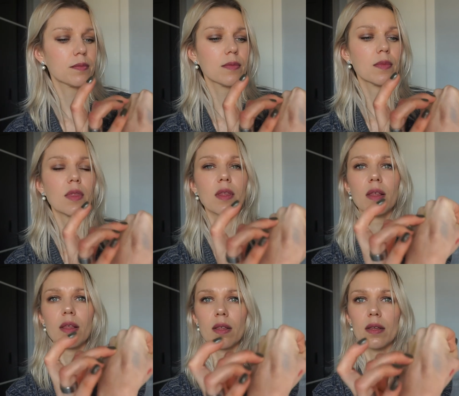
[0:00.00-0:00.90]

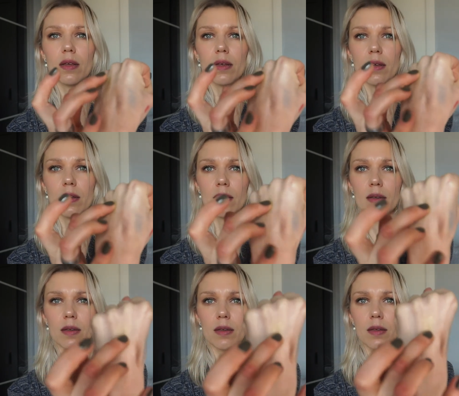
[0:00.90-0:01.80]

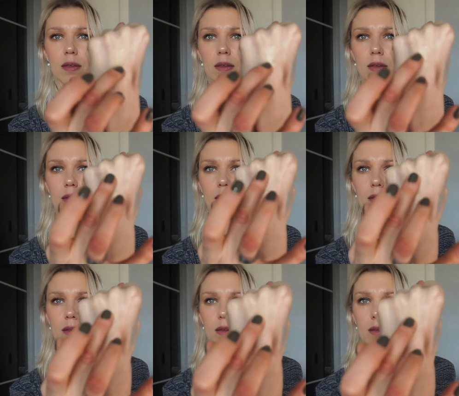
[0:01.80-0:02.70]

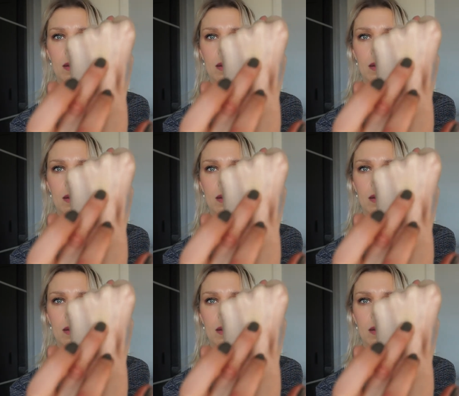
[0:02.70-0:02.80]
No one is speaking in this clip.